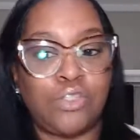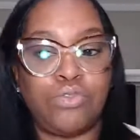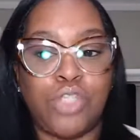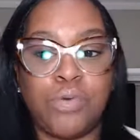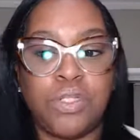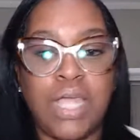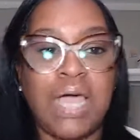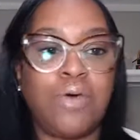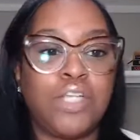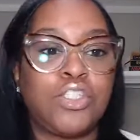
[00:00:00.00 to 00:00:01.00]
So don't
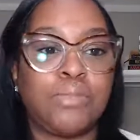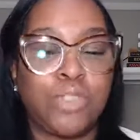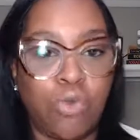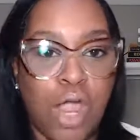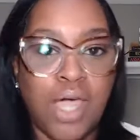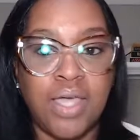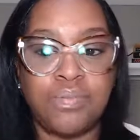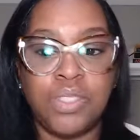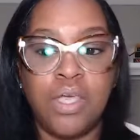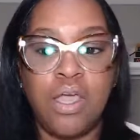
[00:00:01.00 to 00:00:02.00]
allow
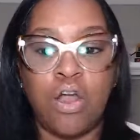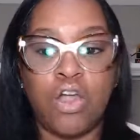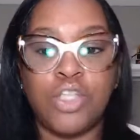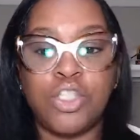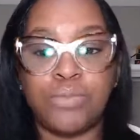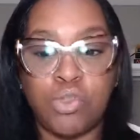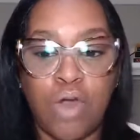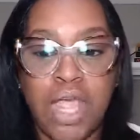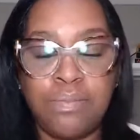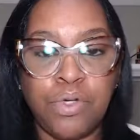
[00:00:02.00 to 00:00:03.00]
unsubscribes or
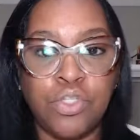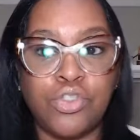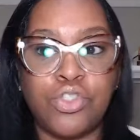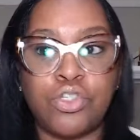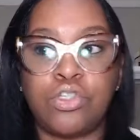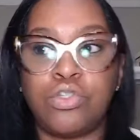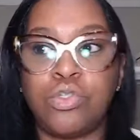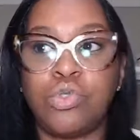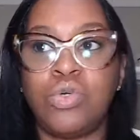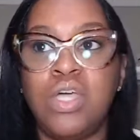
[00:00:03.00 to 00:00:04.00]
unsubscribers
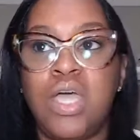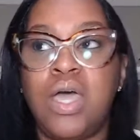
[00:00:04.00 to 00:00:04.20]
to